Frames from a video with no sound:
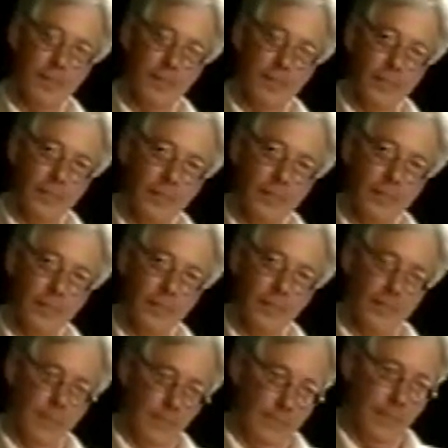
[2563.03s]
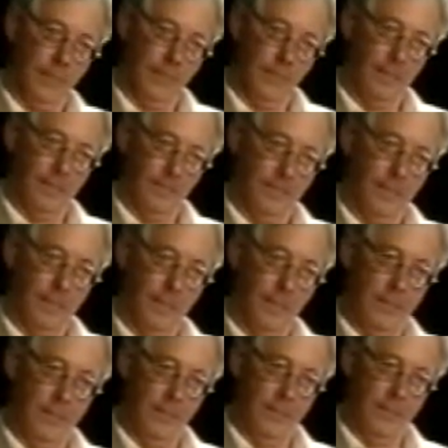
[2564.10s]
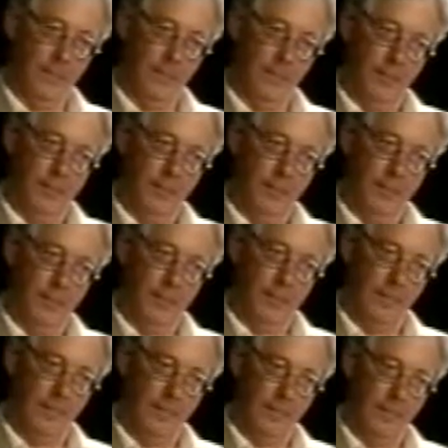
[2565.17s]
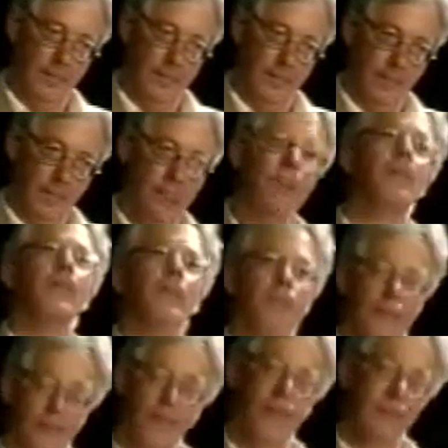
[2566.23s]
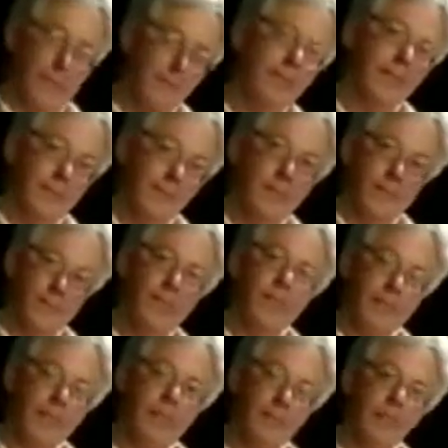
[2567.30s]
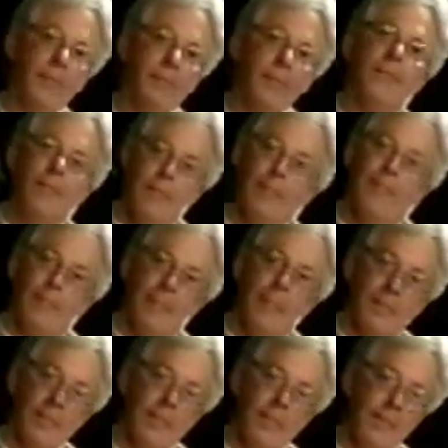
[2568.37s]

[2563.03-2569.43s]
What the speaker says: be an argument for saying that it's a rather particular biographical experience that's upset her, and that what she says for